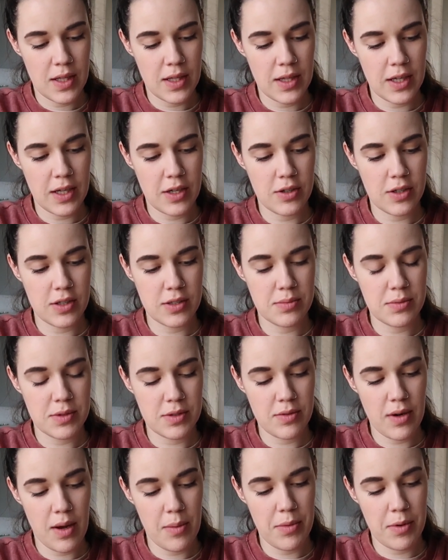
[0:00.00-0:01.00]
like
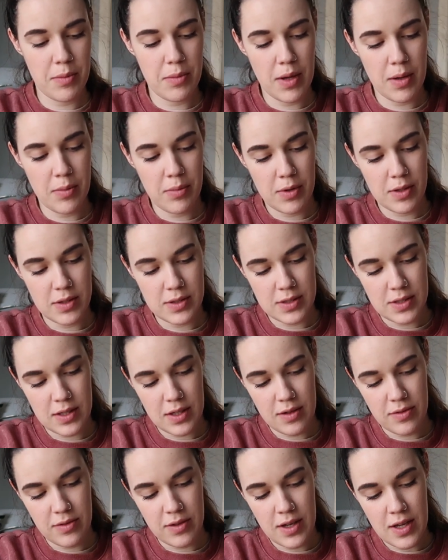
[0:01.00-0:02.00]
Christmas wrapping paper and
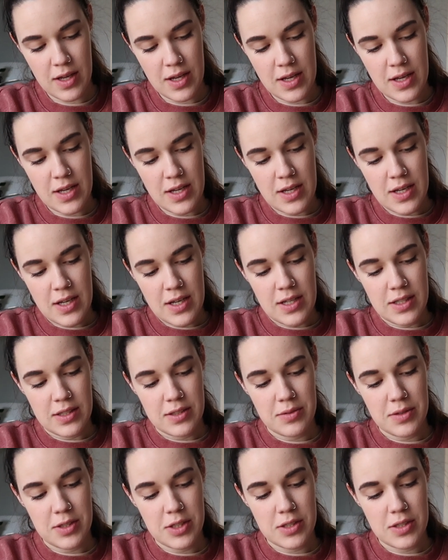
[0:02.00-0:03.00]
stuff.
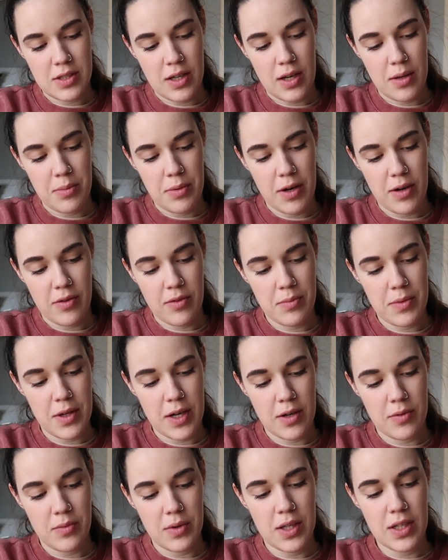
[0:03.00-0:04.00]
So we just got a pair from
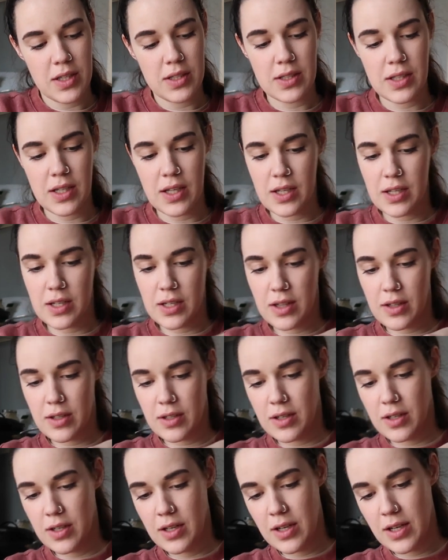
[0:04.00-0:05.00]
there, and we need to get
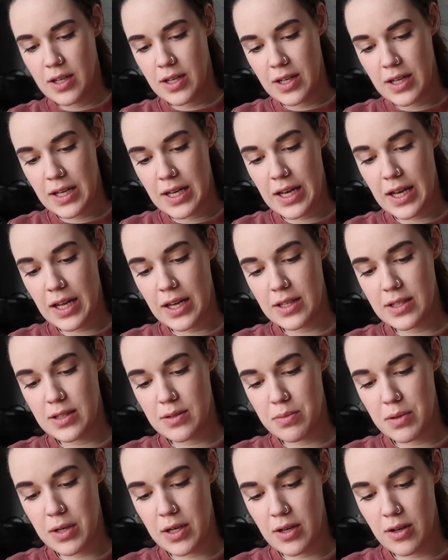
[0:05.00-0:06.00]
another nice
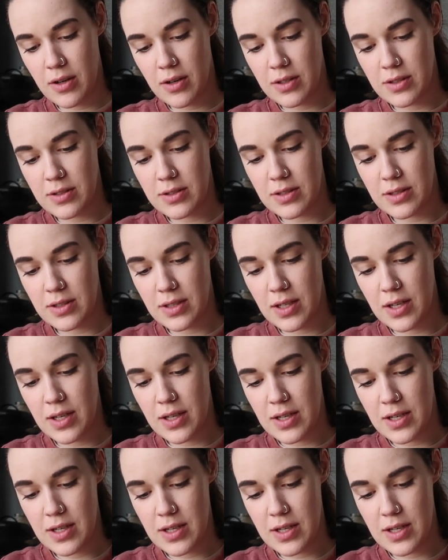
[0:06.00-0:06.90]
pair, honestly,